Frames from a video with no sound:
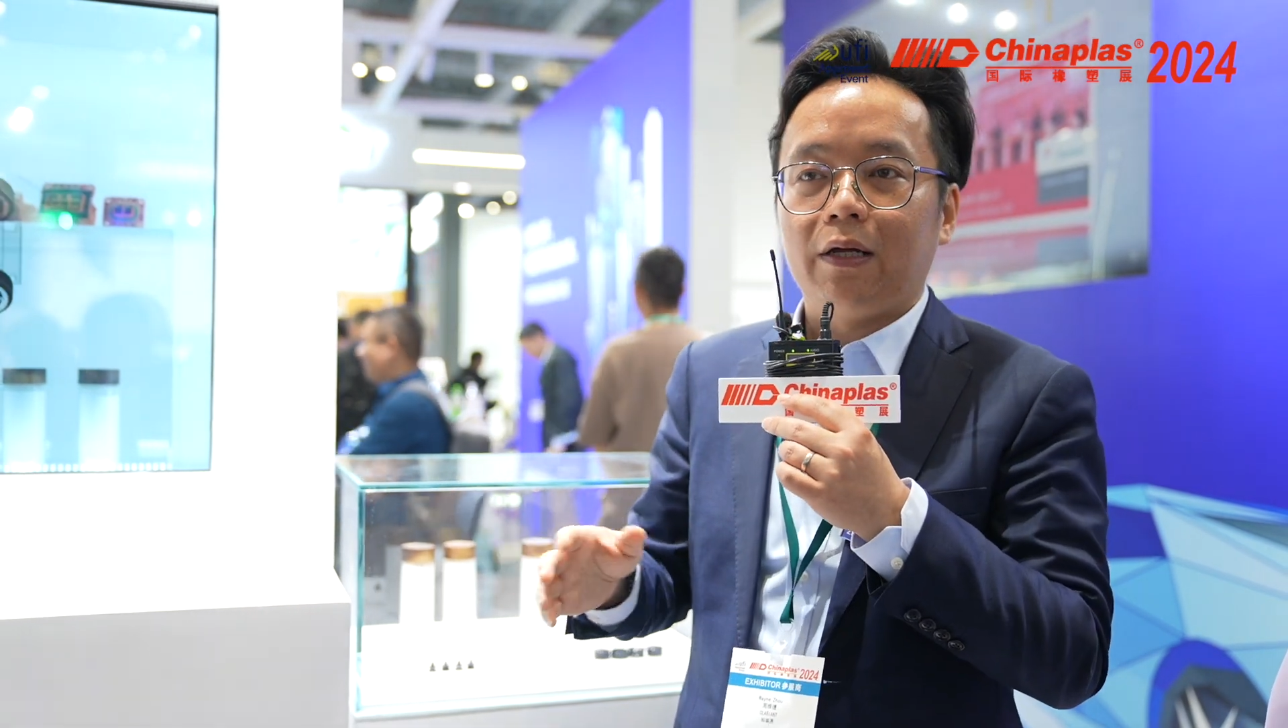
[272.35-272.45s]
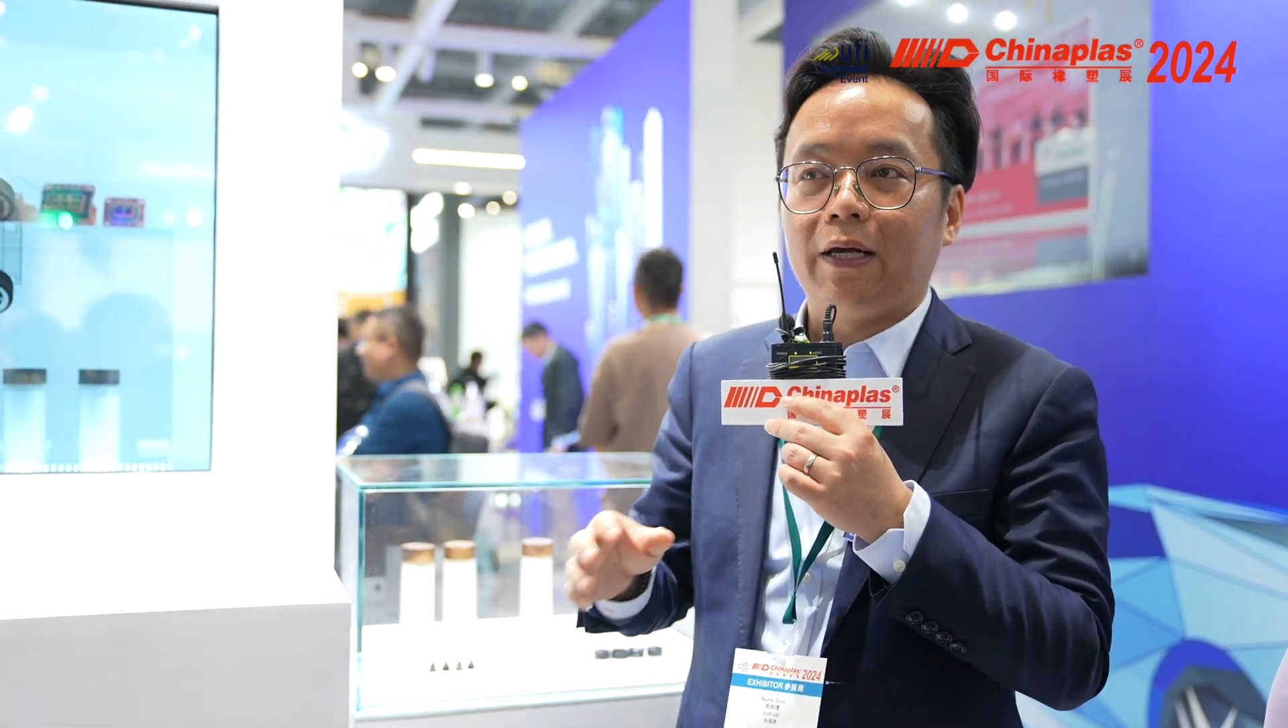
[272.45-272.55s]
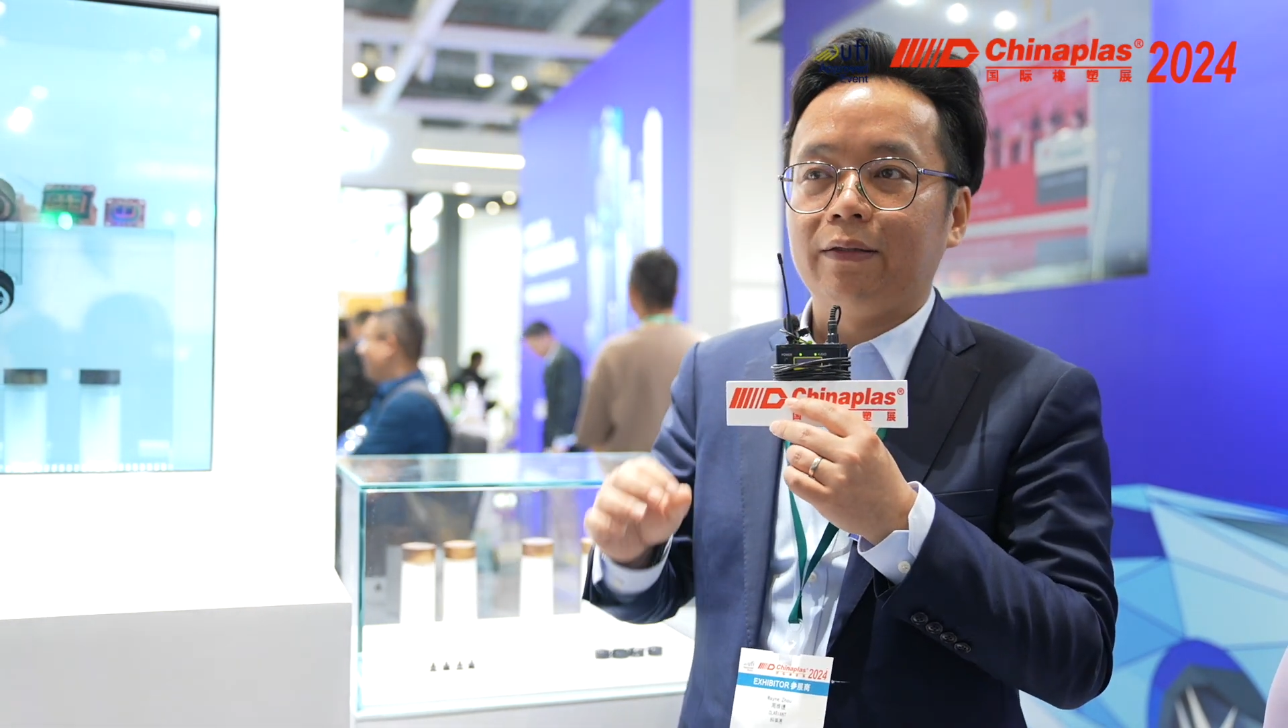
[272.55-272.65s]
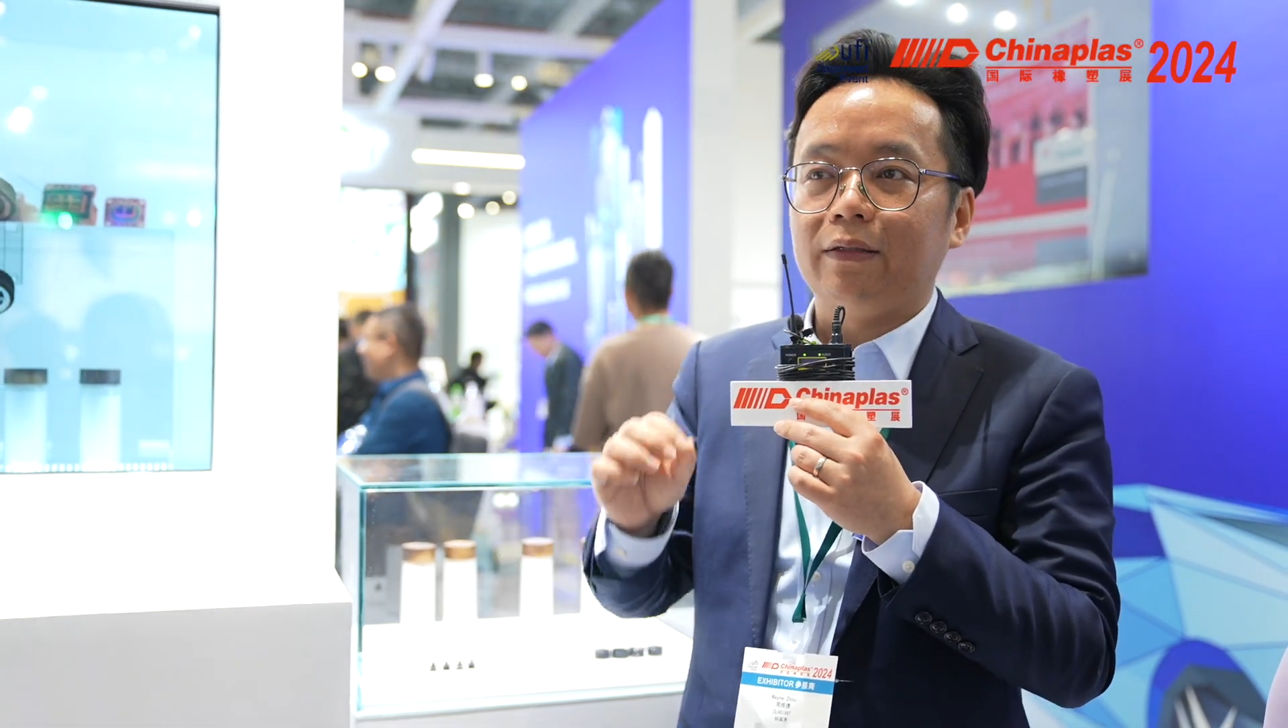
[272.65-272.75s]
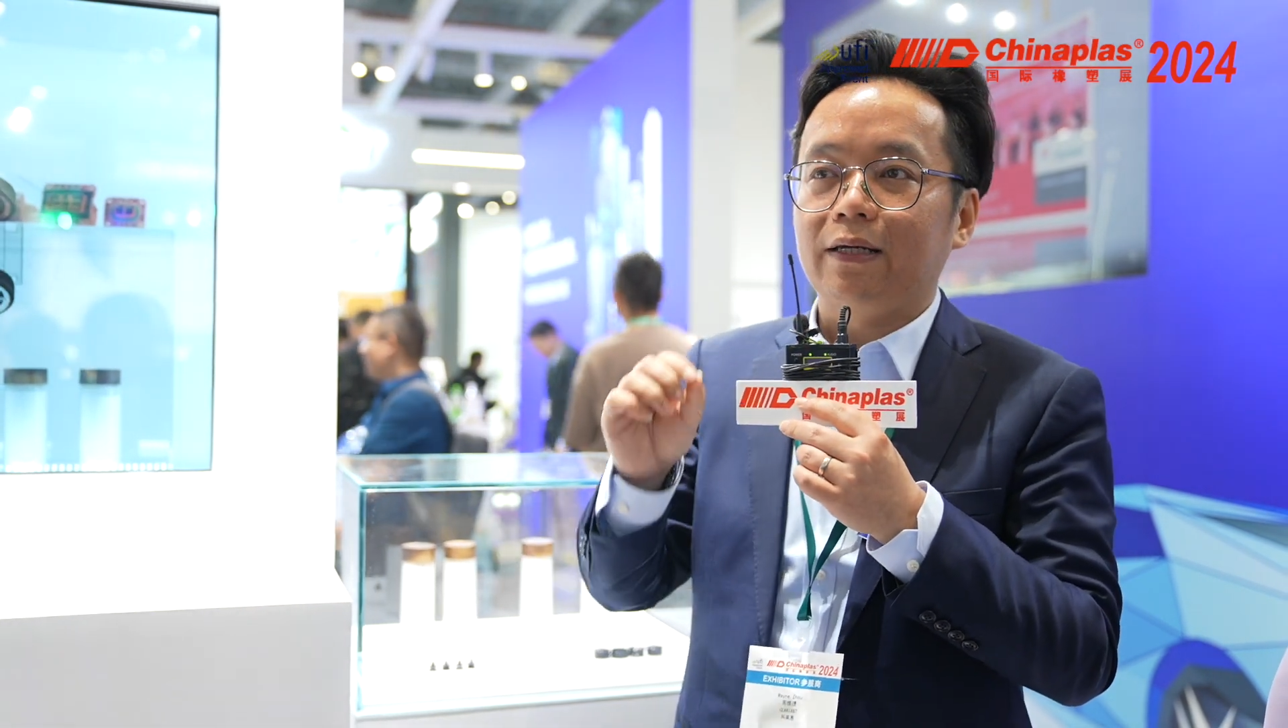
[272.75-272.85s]

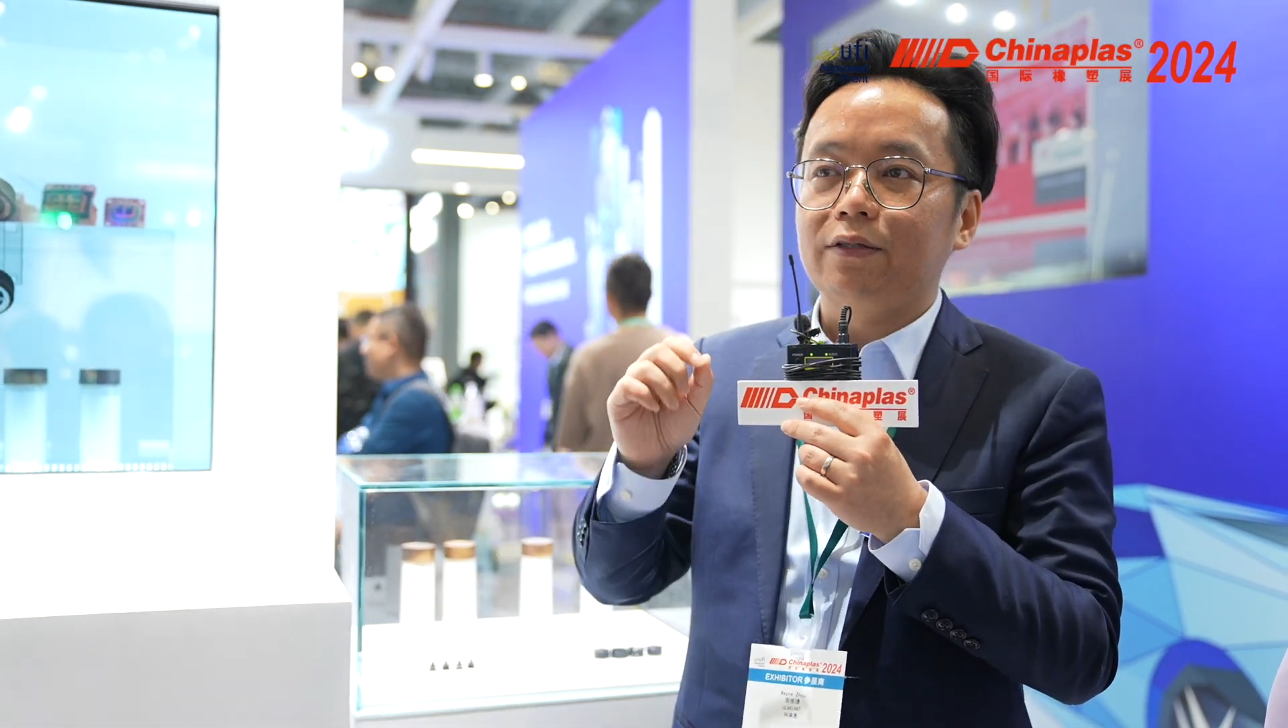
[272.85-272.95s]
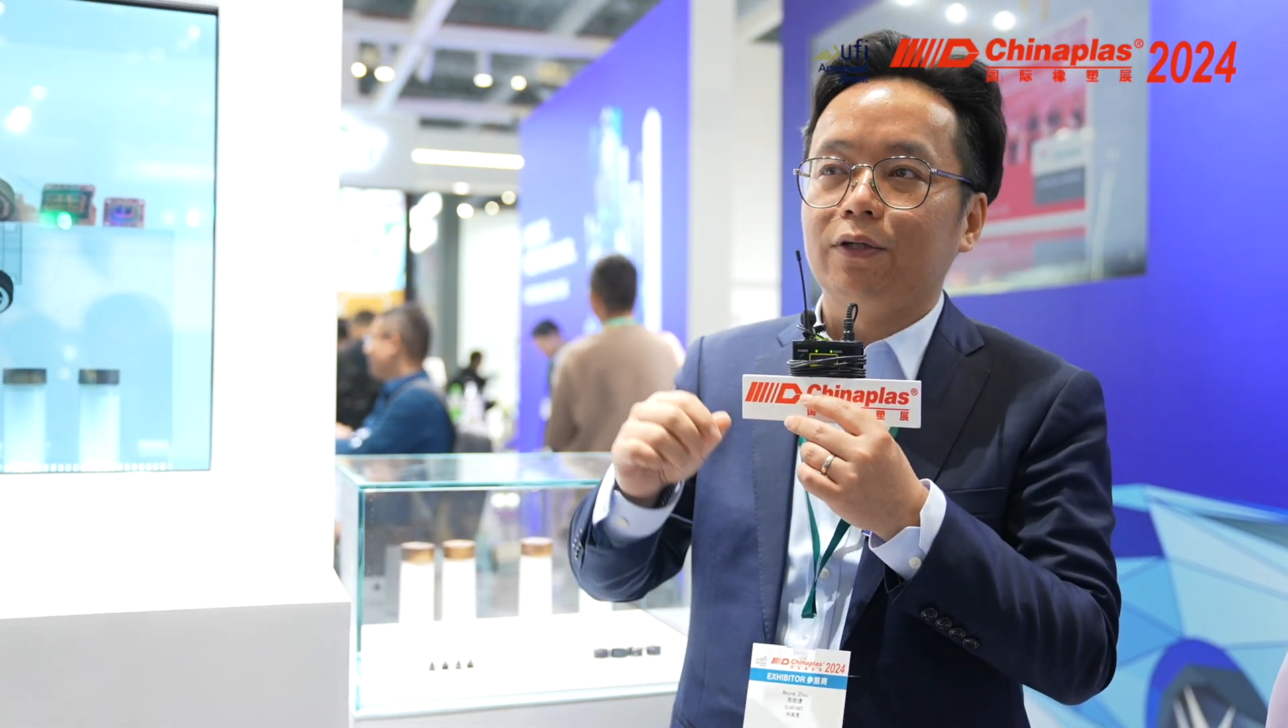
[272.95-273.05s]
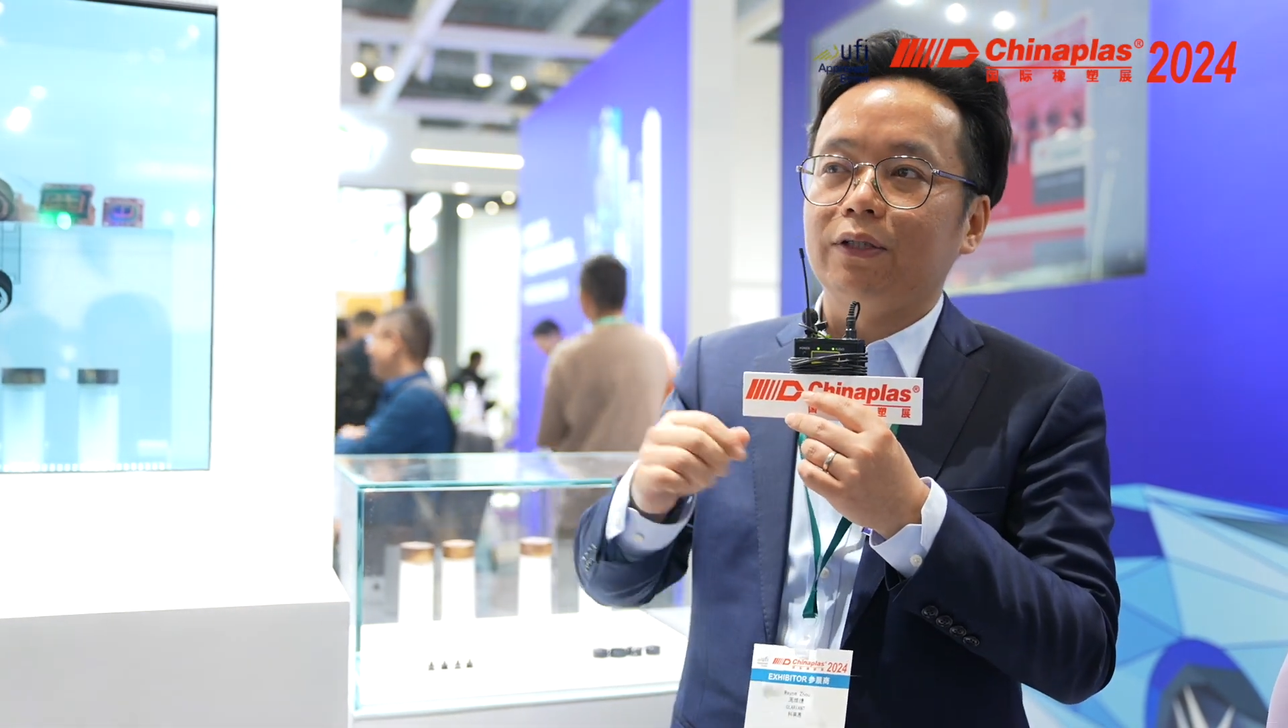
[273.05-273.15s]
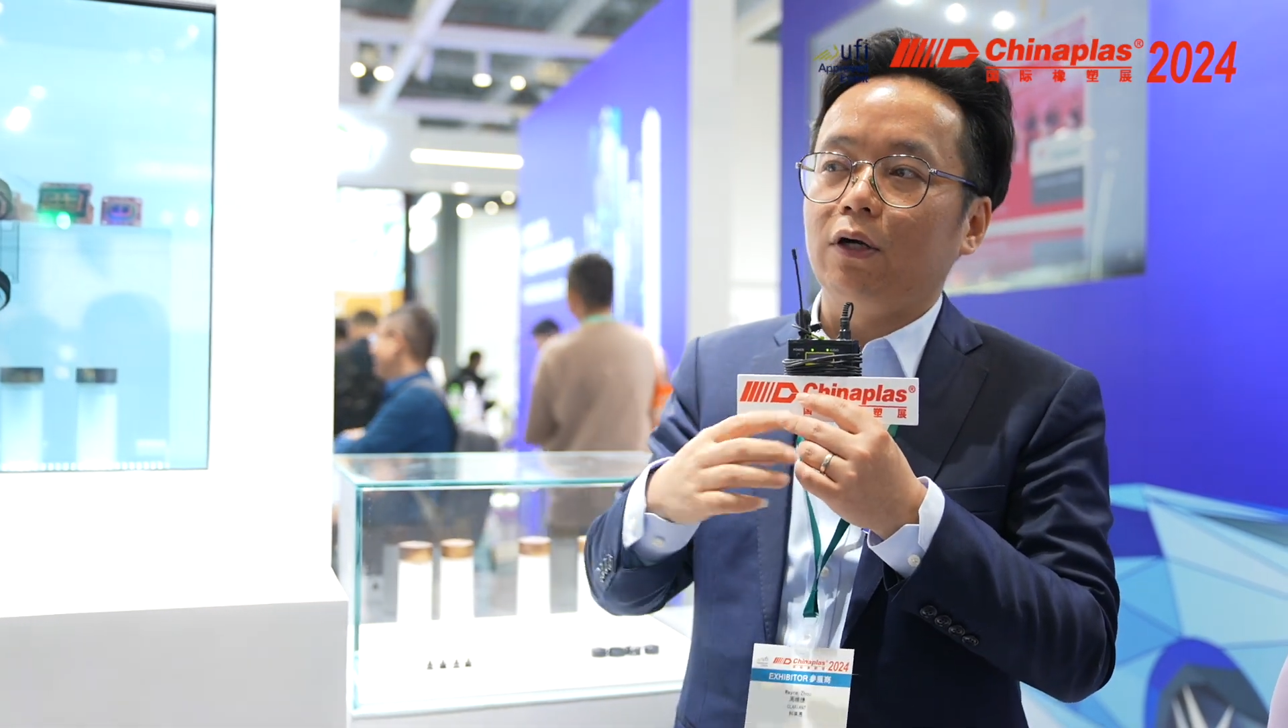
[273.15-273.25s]
And Xrate